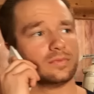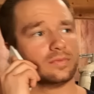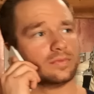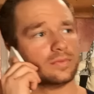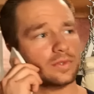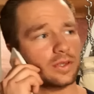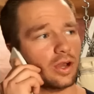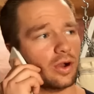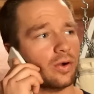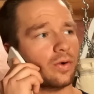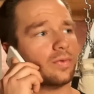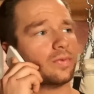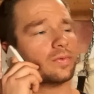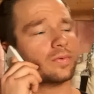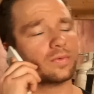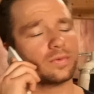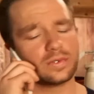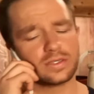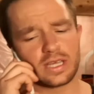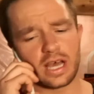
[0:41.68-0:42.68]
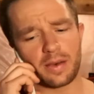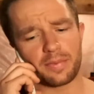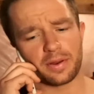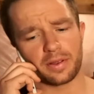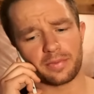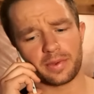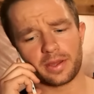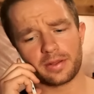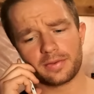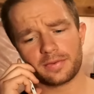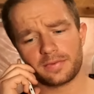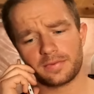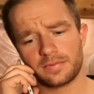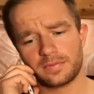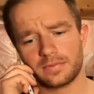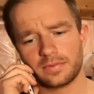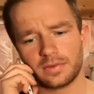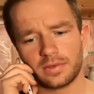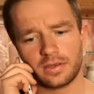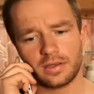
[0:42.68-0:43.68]
Yo, what's happening, man?
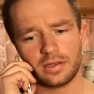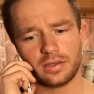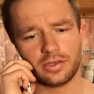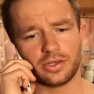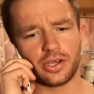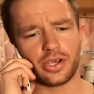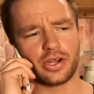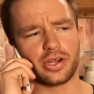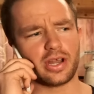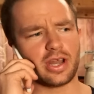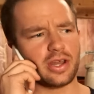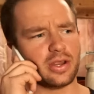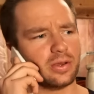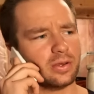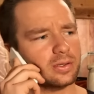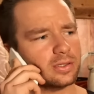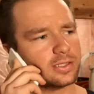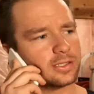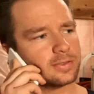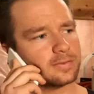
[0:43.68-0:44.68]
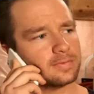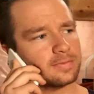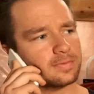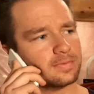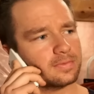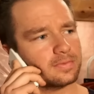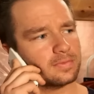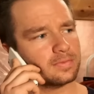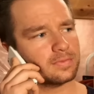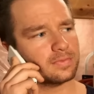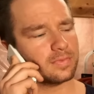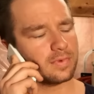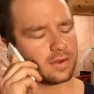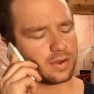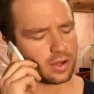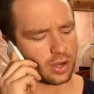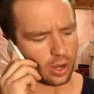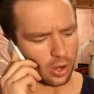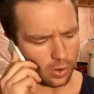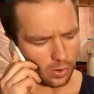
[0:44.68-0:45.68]
You hear the news?
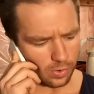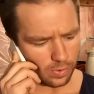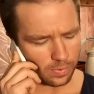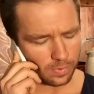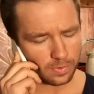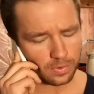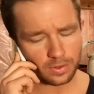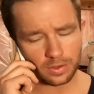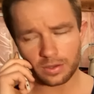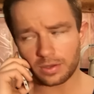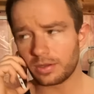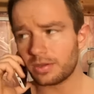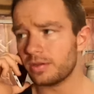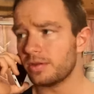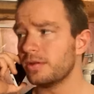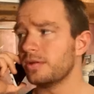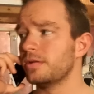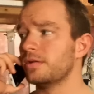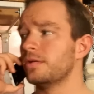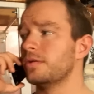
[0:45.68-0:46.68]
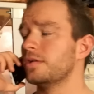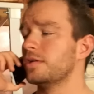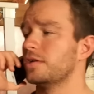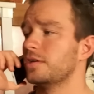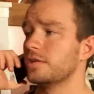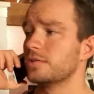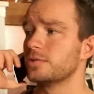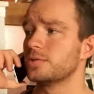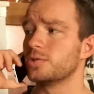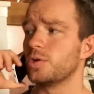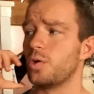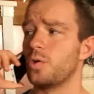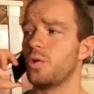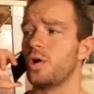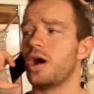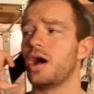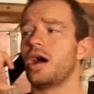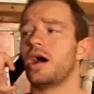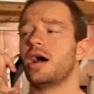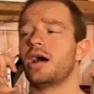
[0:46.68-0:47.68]
No? So,
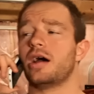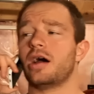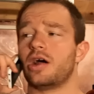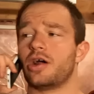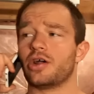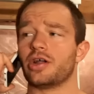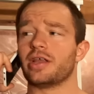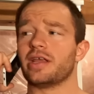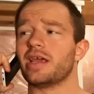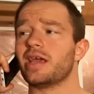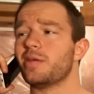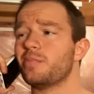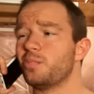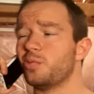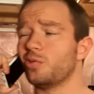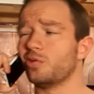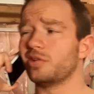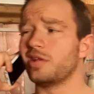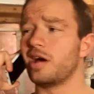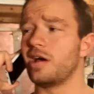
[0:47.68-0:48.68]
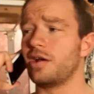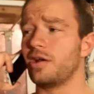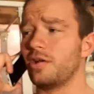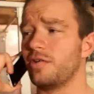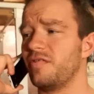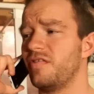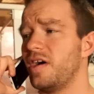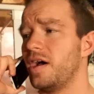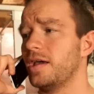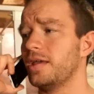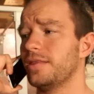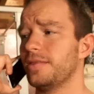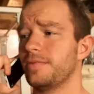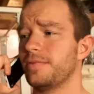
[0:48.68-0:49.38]
RDA pulled out of the fight?